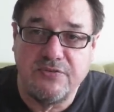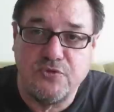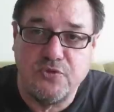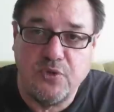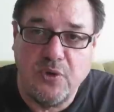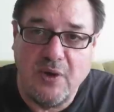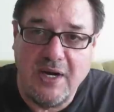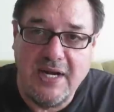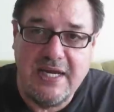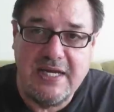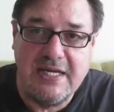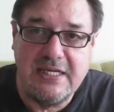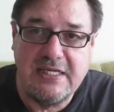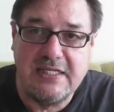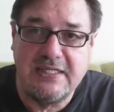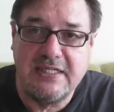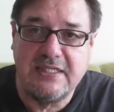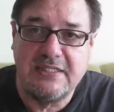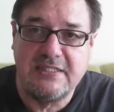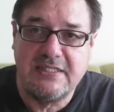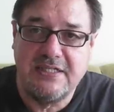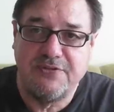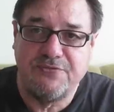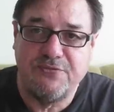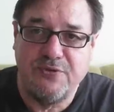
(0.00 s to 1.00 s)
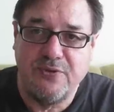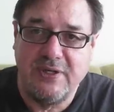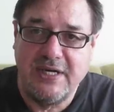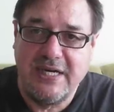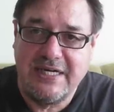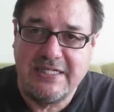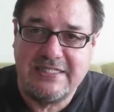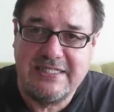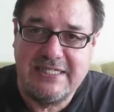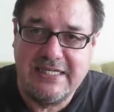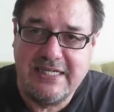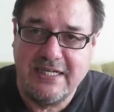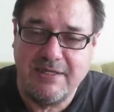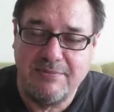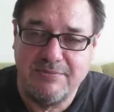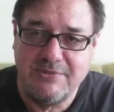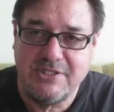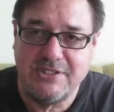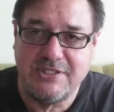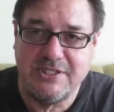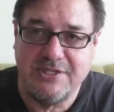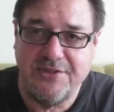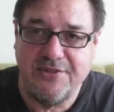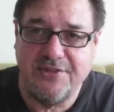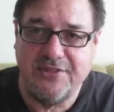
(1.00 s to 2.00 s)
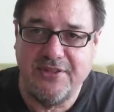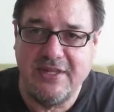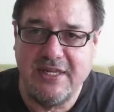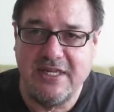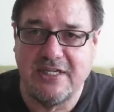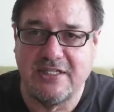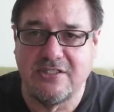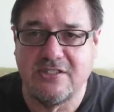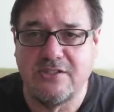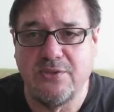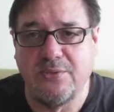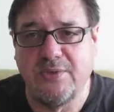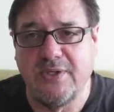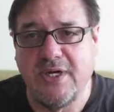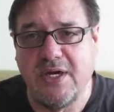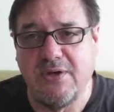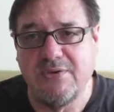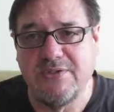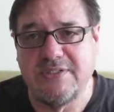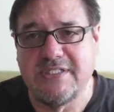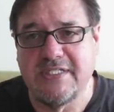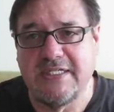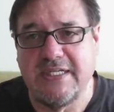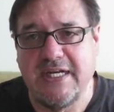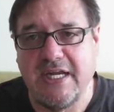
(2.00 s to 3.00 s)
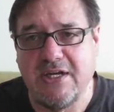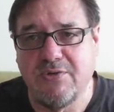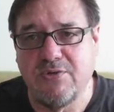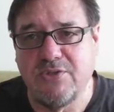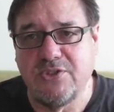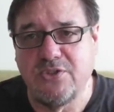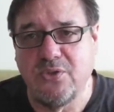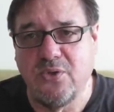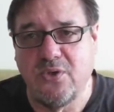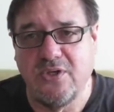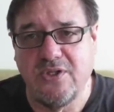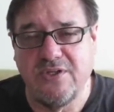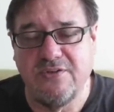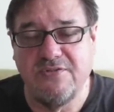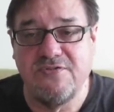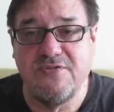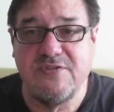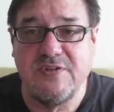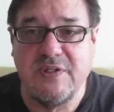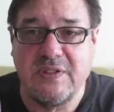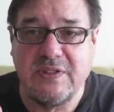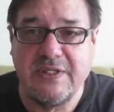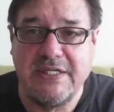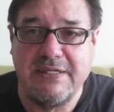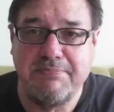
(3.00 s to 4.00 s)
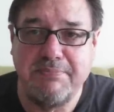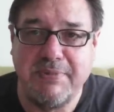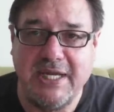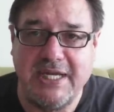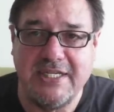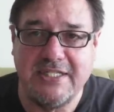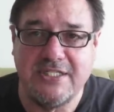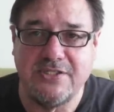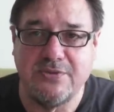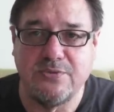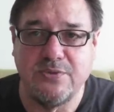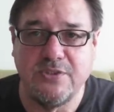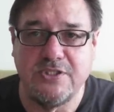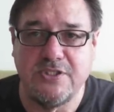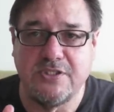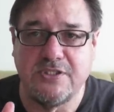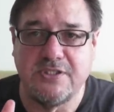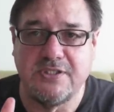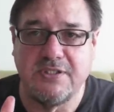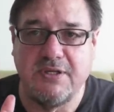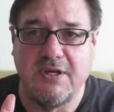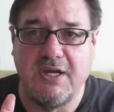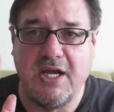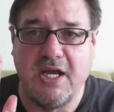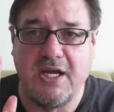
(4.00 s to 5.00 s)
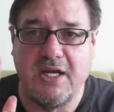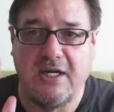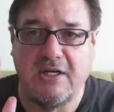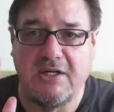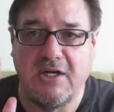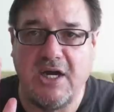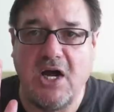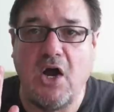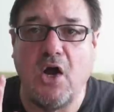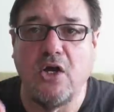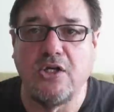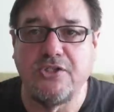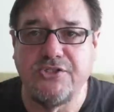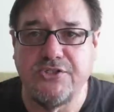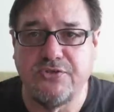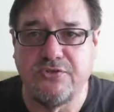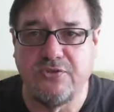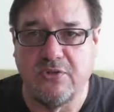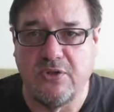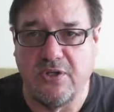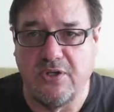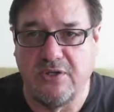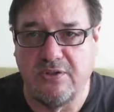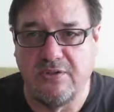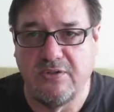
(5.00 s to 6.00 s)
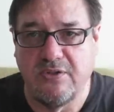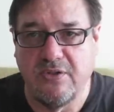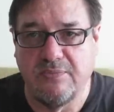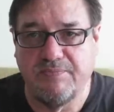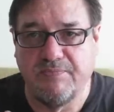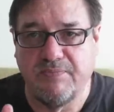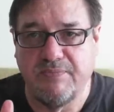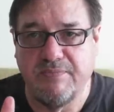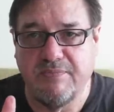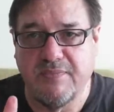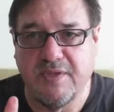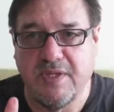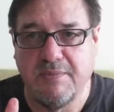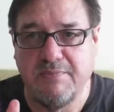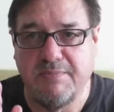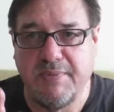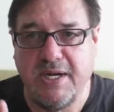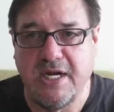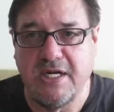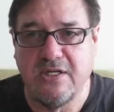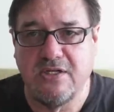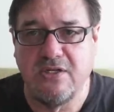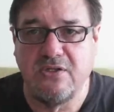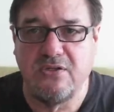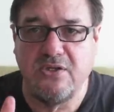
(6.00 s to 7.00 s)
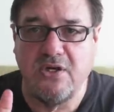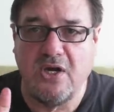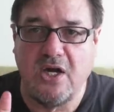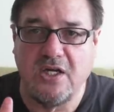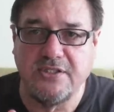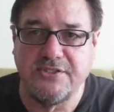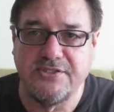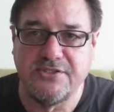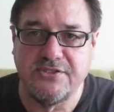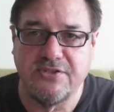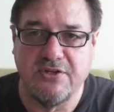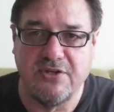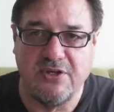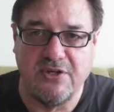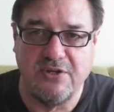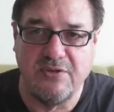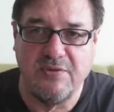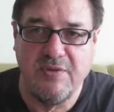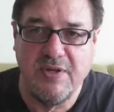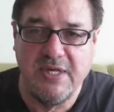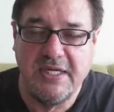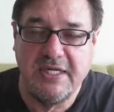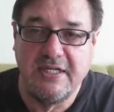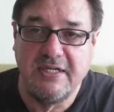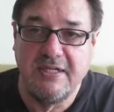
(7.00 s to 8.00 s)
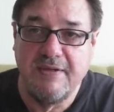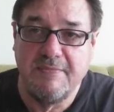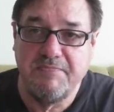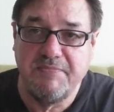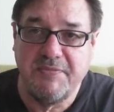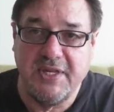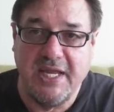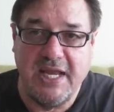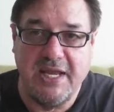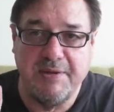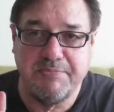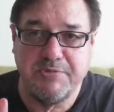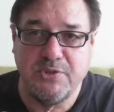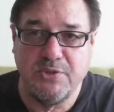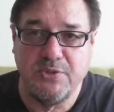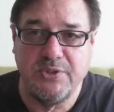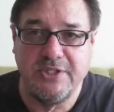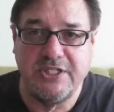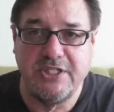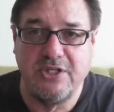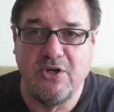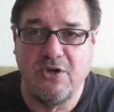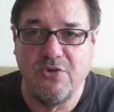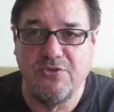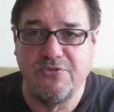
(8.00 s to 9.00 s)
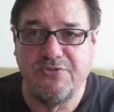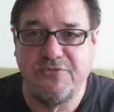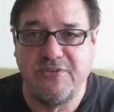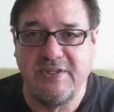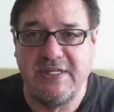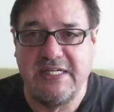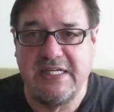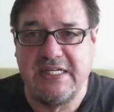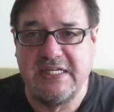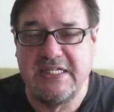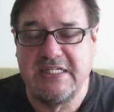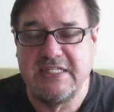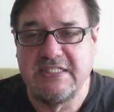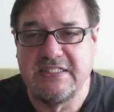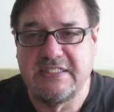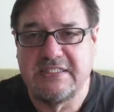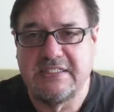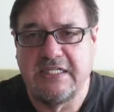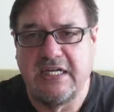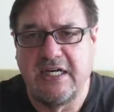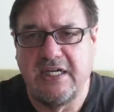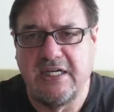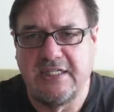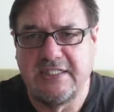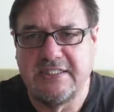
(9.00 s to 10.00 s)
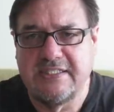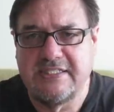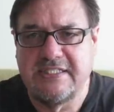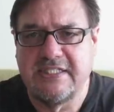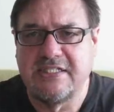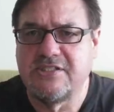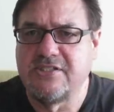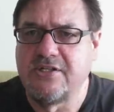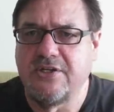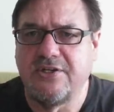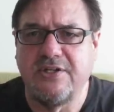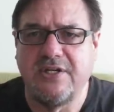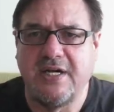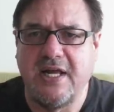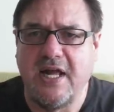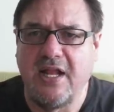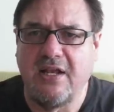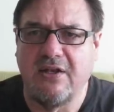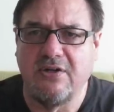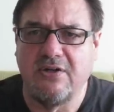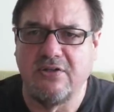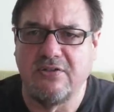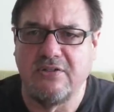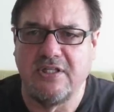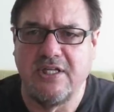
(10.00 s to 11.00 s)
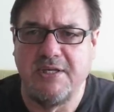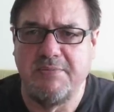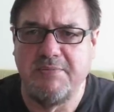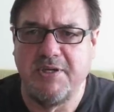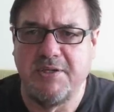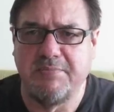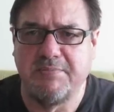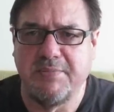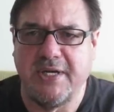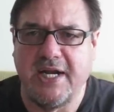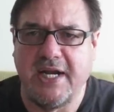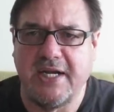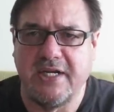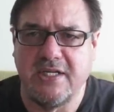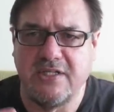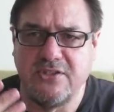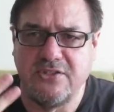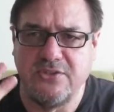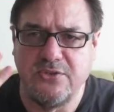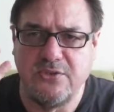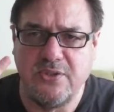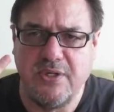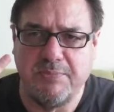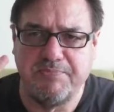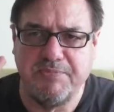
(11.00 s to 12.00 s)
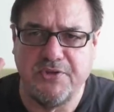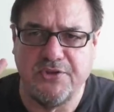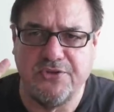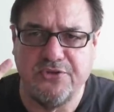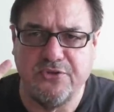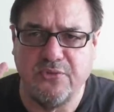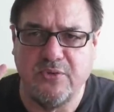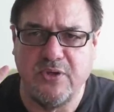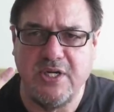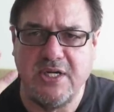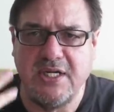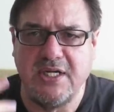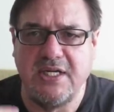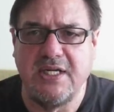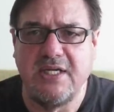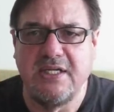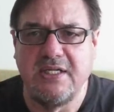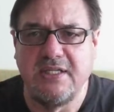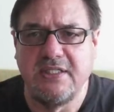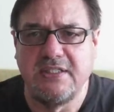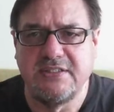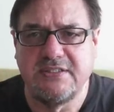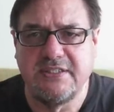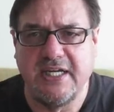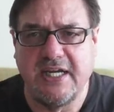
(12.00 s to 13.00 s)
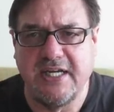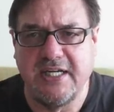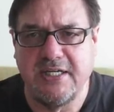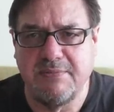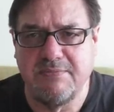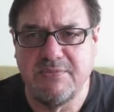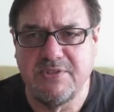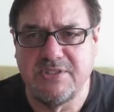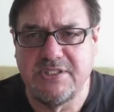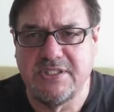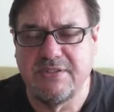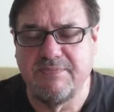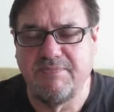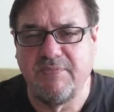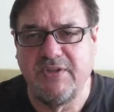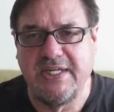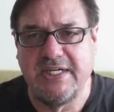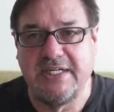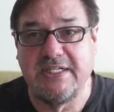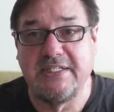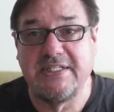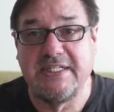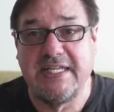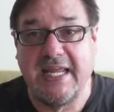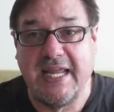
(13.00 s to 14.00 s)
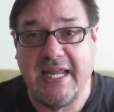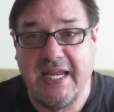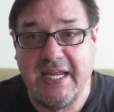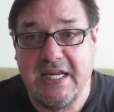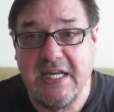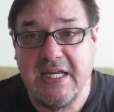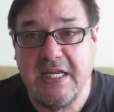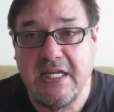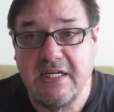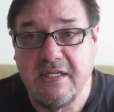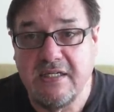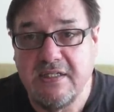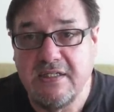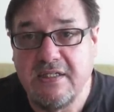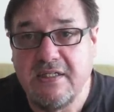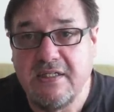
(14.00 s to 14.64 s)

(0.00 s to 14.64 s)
Trying it in different ATMs is a thing. So when I was in Ecuador, the very best was uh, Austro, Banco Austro. Absolutely no fees, uh, $600 limit, but I could do up to three times in a day.